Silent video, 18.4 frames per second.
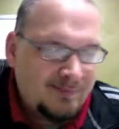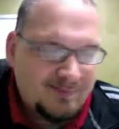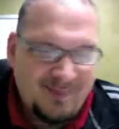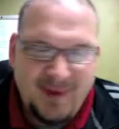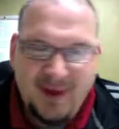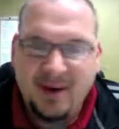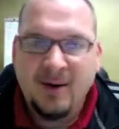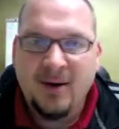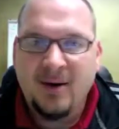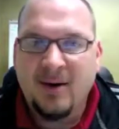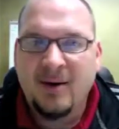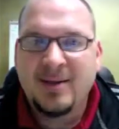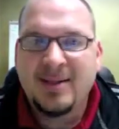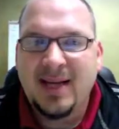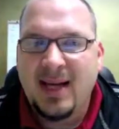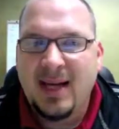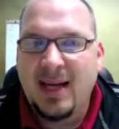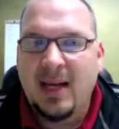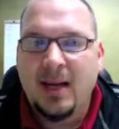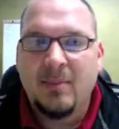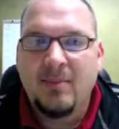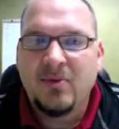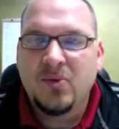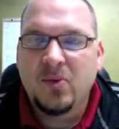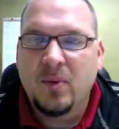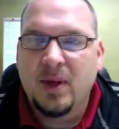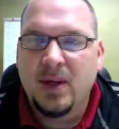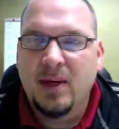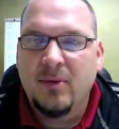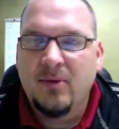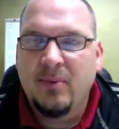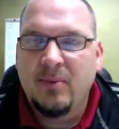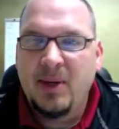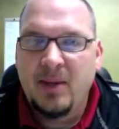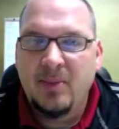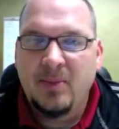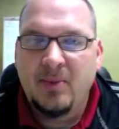there are times whenever
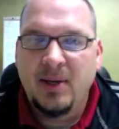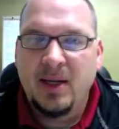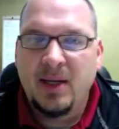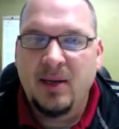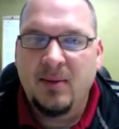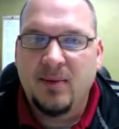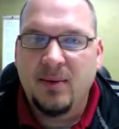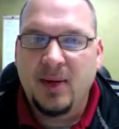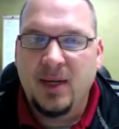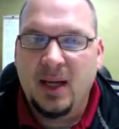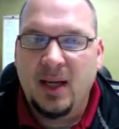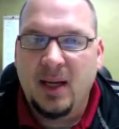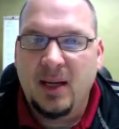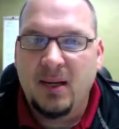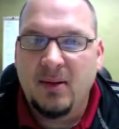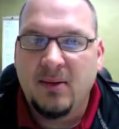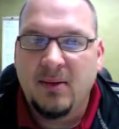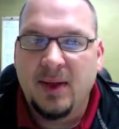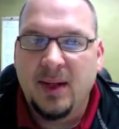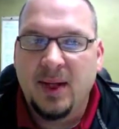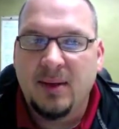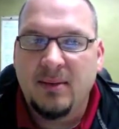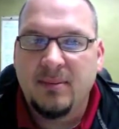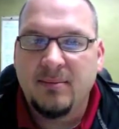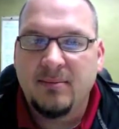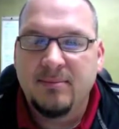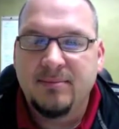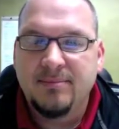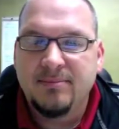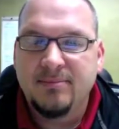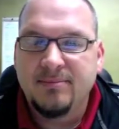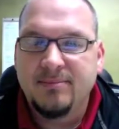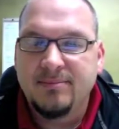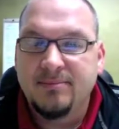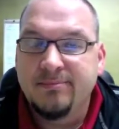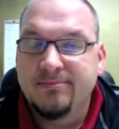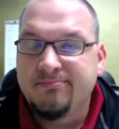people get ordained that
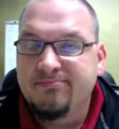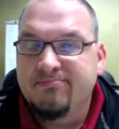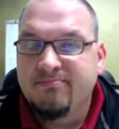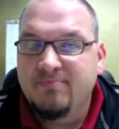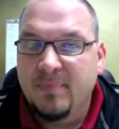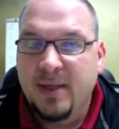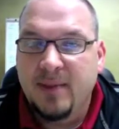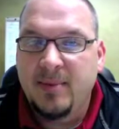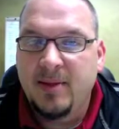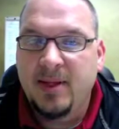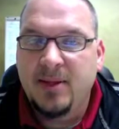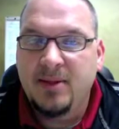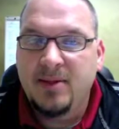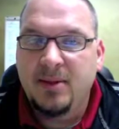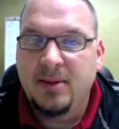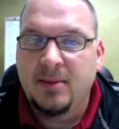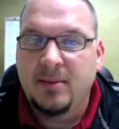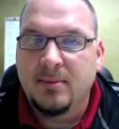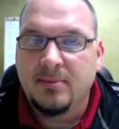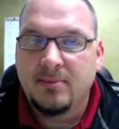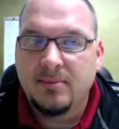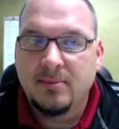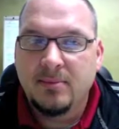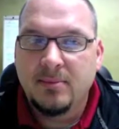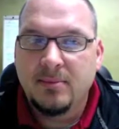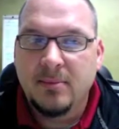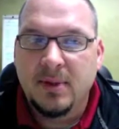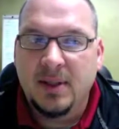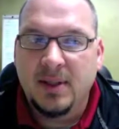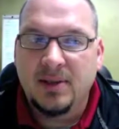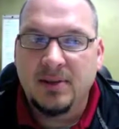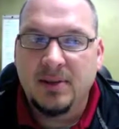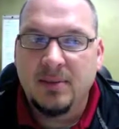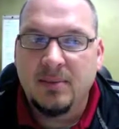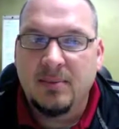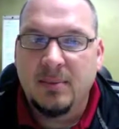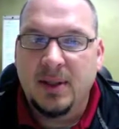maybe they shouldn't
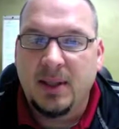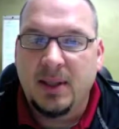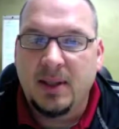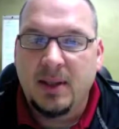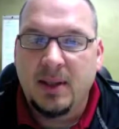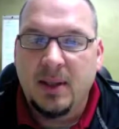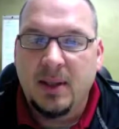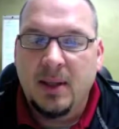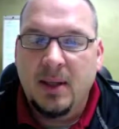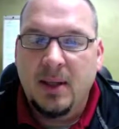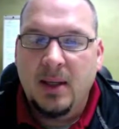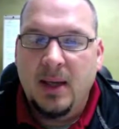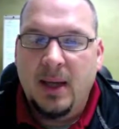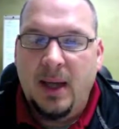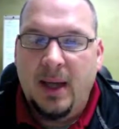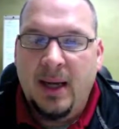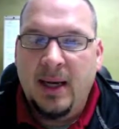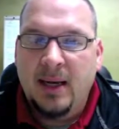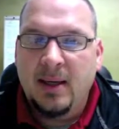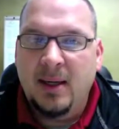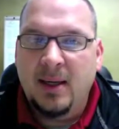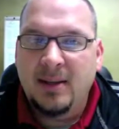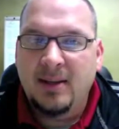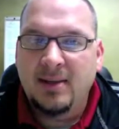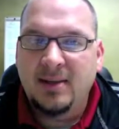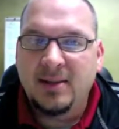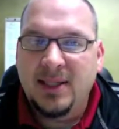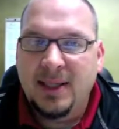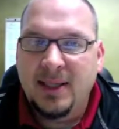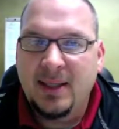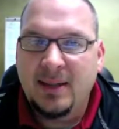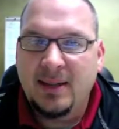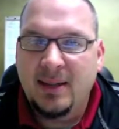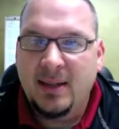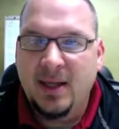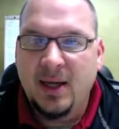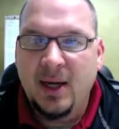be. And
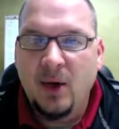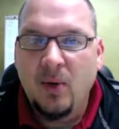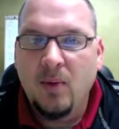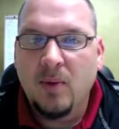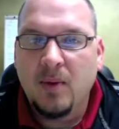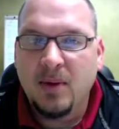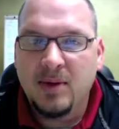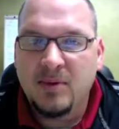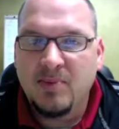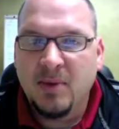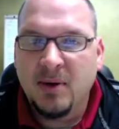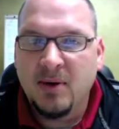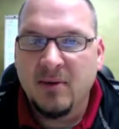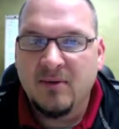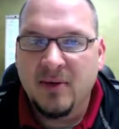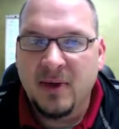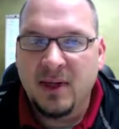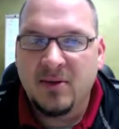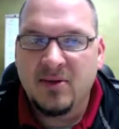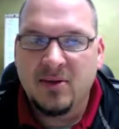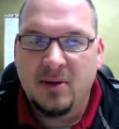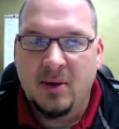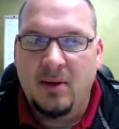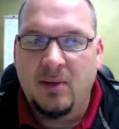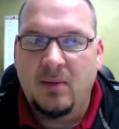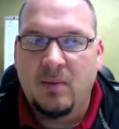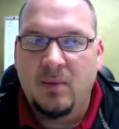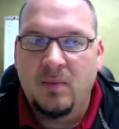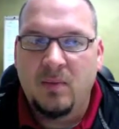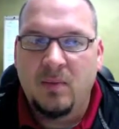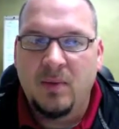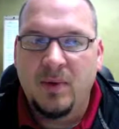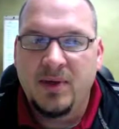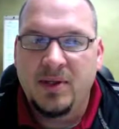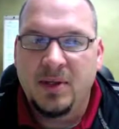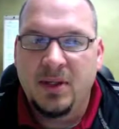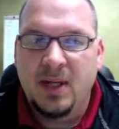understanding that no one is perfect, so
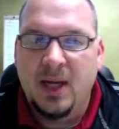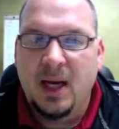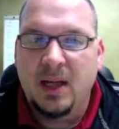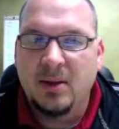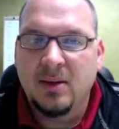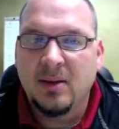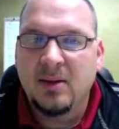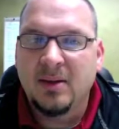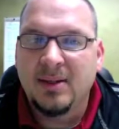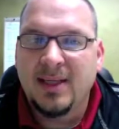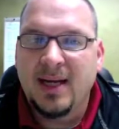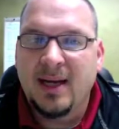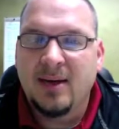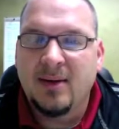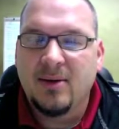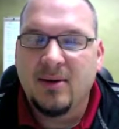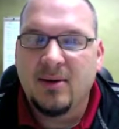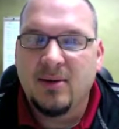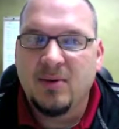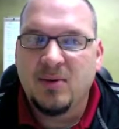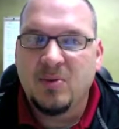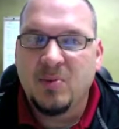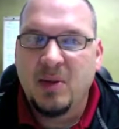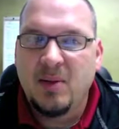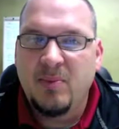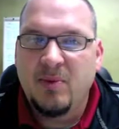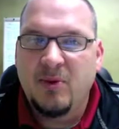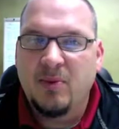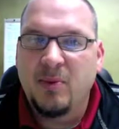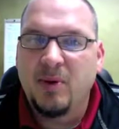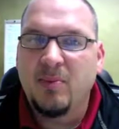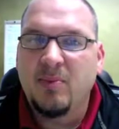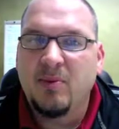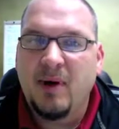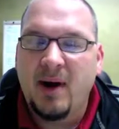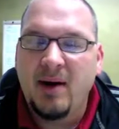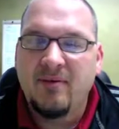we should not look down on those people, but
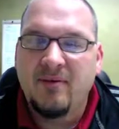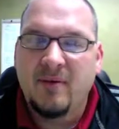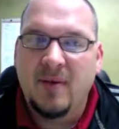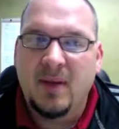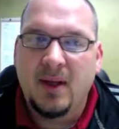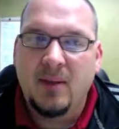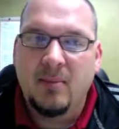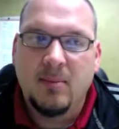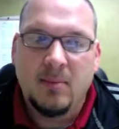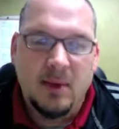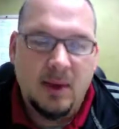pray for them,